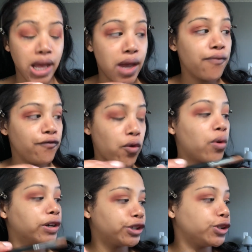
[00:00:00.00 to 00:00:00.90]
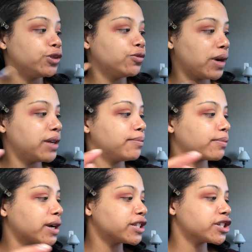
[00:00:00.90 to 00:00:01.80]
M421
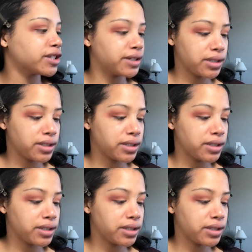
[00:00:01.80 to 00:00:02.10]
brush.